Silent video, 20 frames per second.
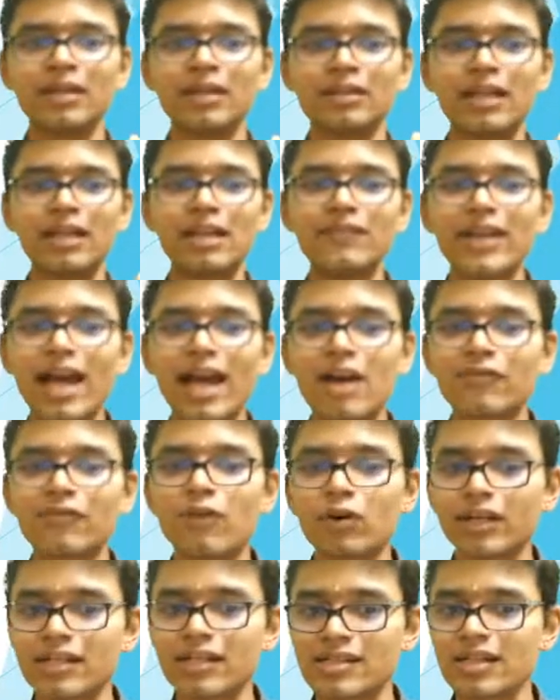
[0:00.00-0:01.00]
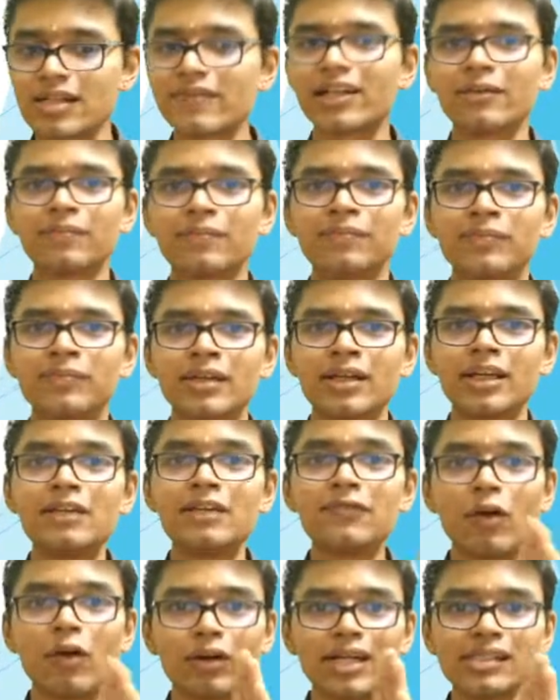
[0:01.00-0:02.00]
Then we have 47. In
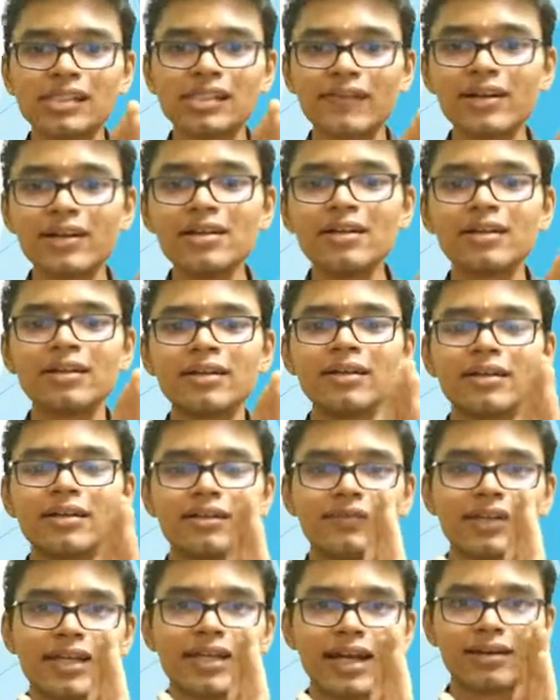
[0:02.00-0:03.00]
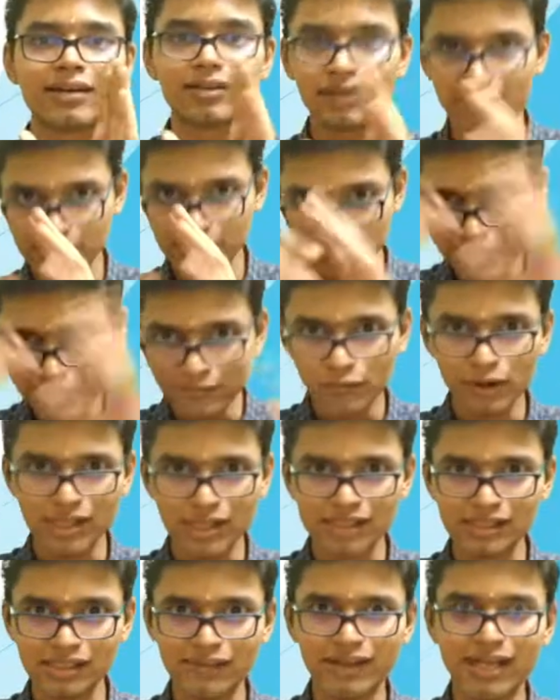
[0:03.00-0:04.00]
47, we can split
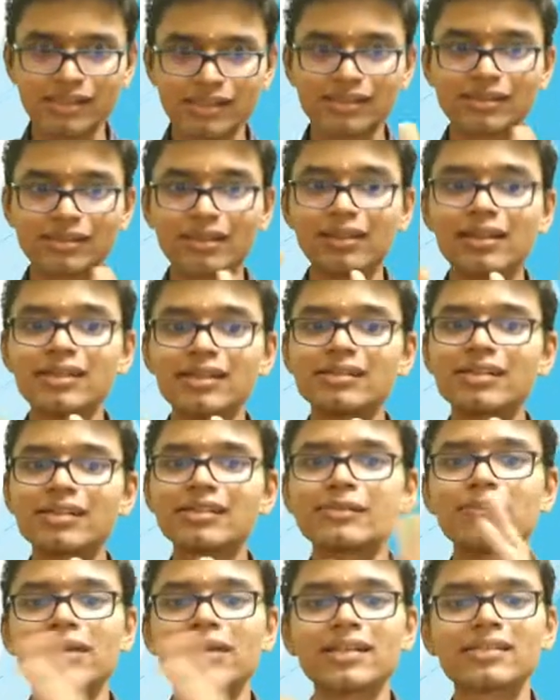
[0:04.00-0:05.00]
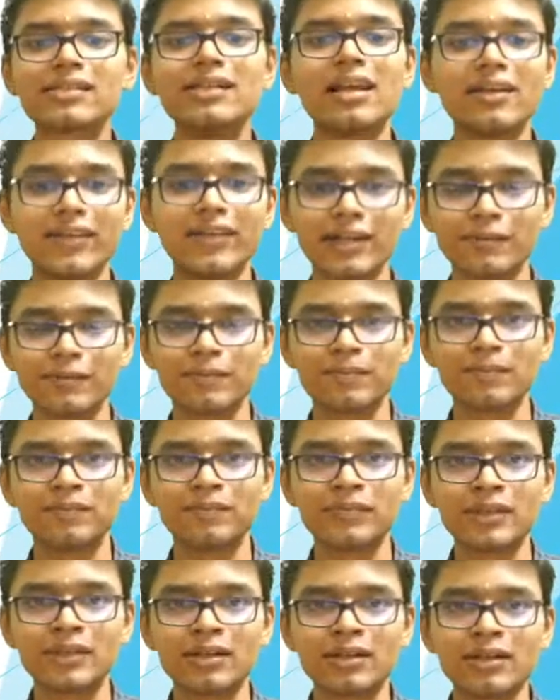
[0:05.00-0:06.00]
47 as 36 plus 11.
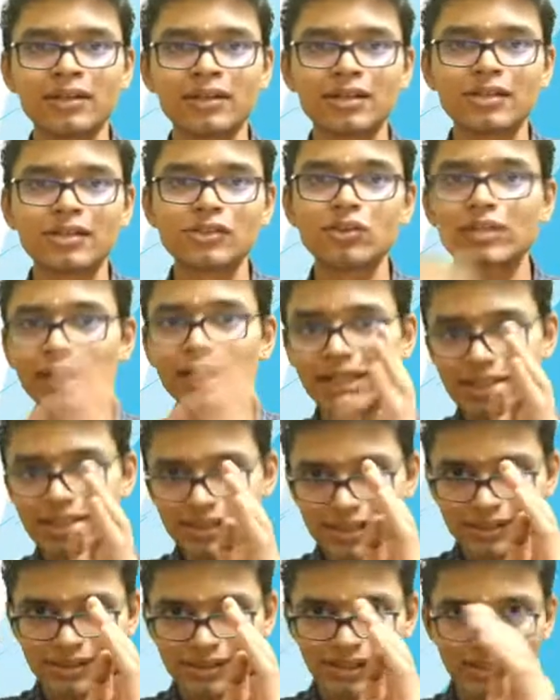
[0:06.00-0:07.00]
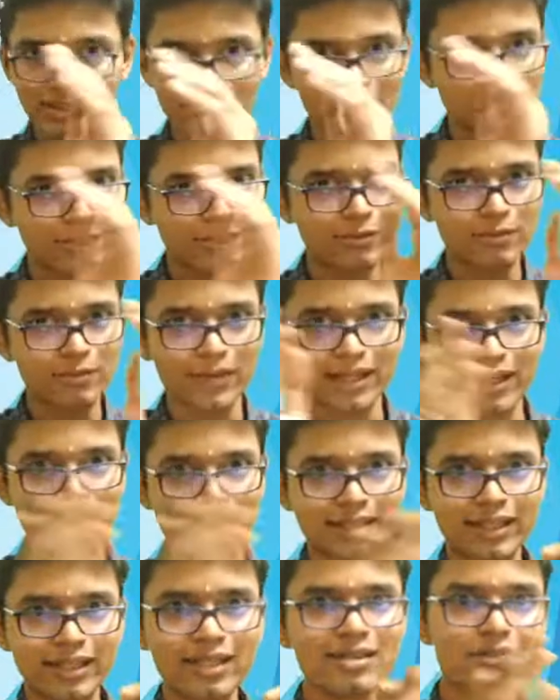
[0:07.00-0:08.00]
So 36 is divisible by
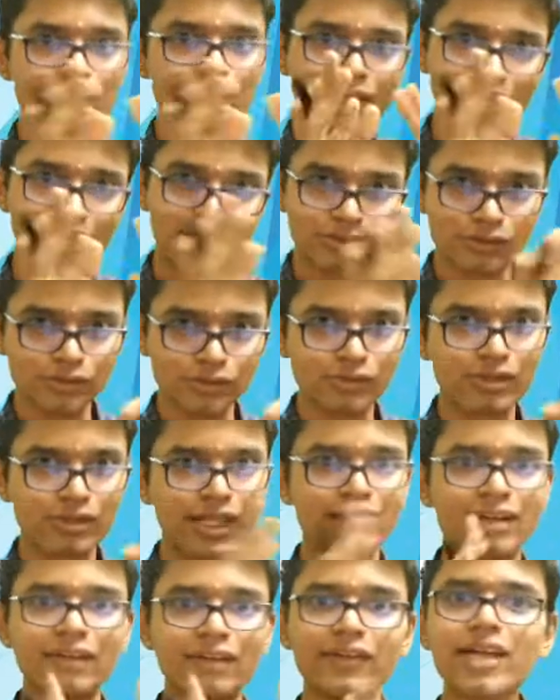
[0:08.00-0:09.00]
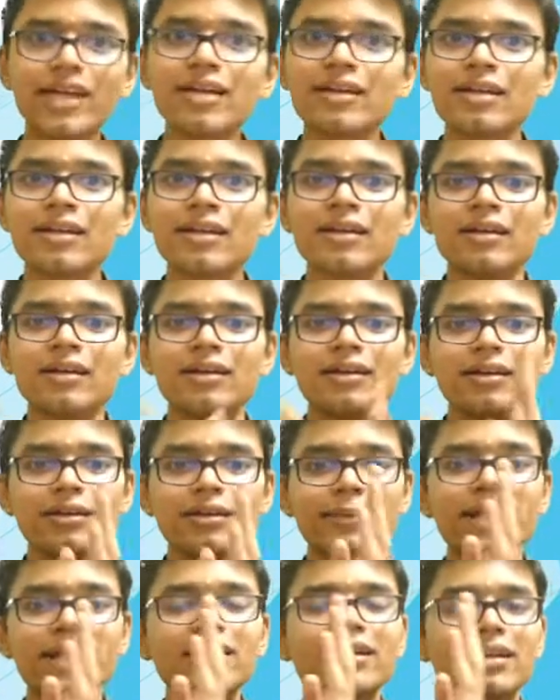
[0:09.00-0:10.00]
18. So that is also taken away.
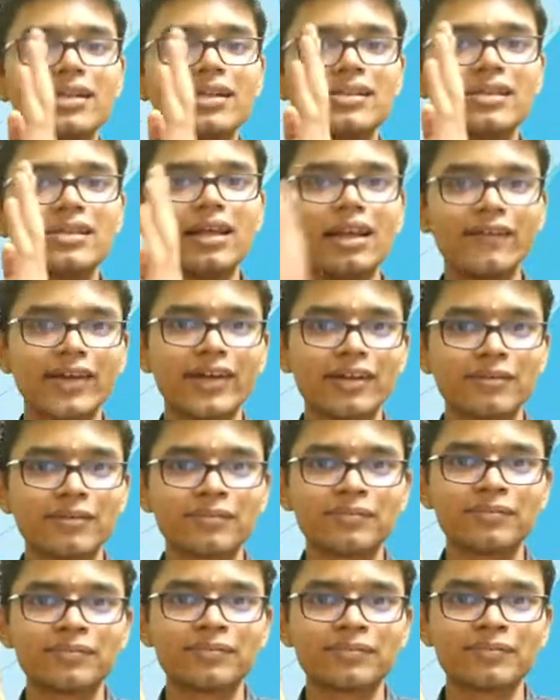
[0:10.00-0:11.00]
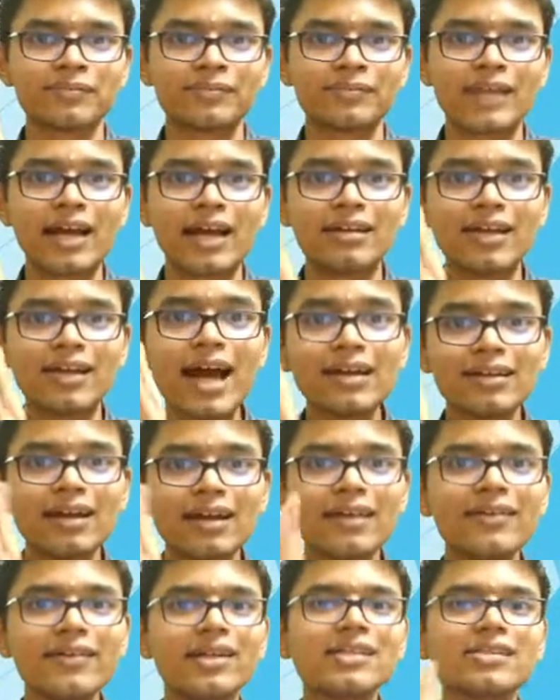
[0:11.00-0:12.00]
Remainder is 11. And that
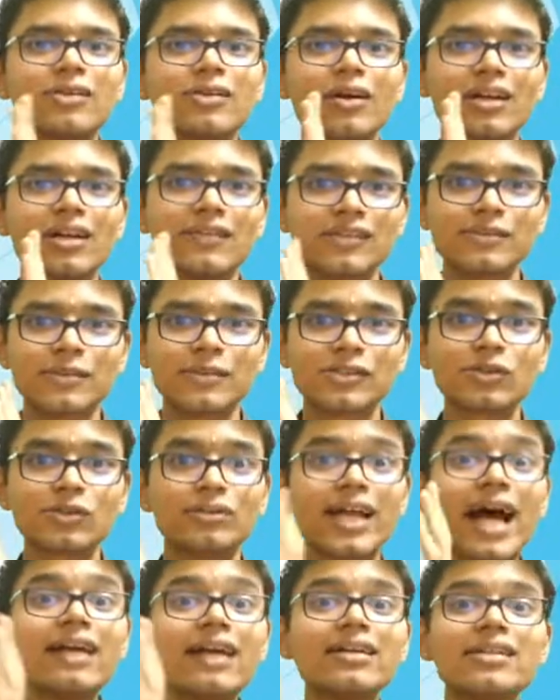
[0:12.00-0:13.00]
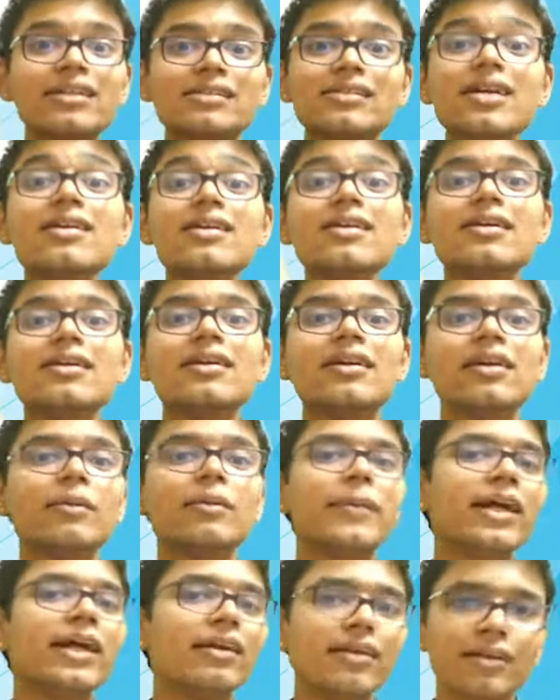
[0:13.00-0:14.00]
11 is not divisible. So that is the
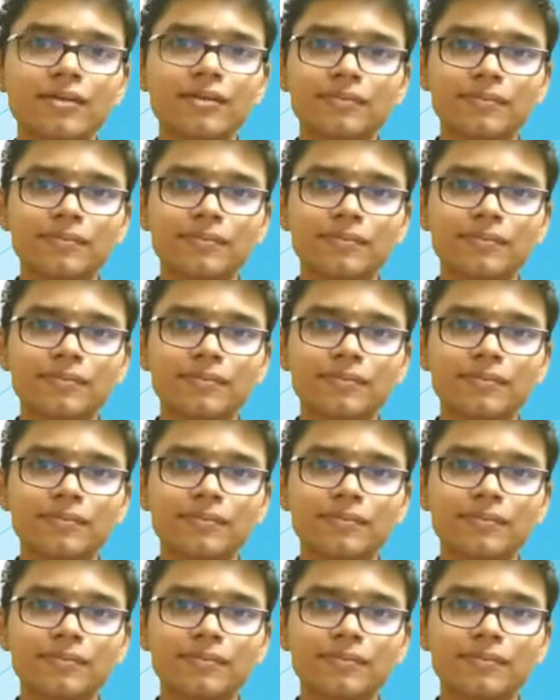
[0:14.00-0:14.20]
remainder.